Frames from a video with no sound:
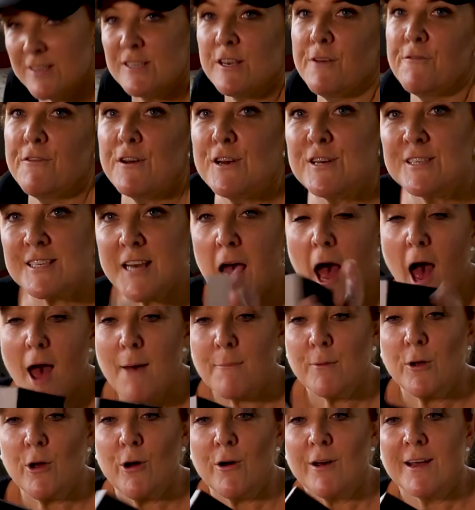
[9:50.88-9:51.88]
So first
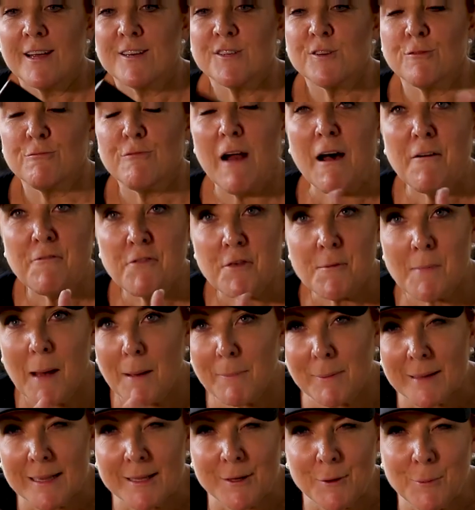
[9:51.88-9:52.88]
I'm going to rough them
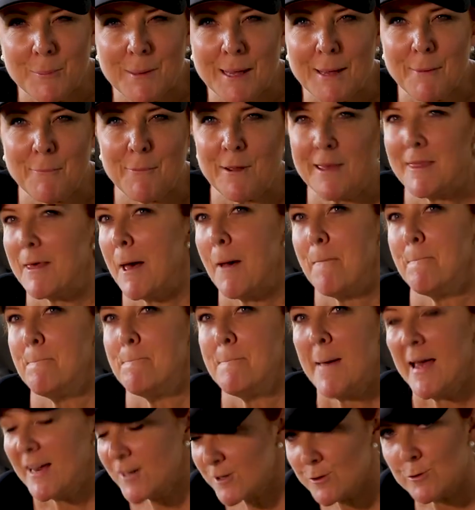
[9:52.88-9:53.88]
up a little bit with a
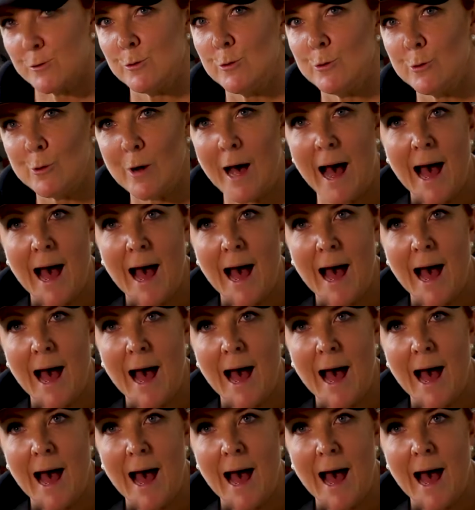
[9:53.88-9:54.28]
metal